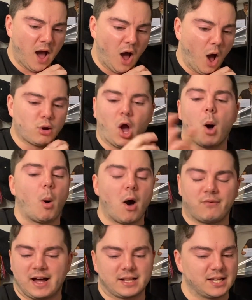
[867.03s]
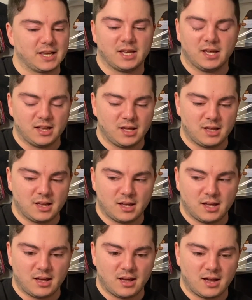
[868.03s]
Oh, go off, honey.
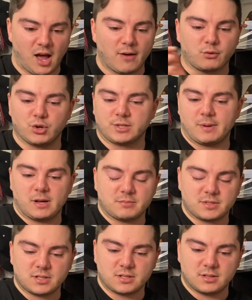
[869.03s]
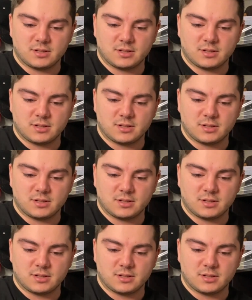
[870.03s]
I have goosebumps.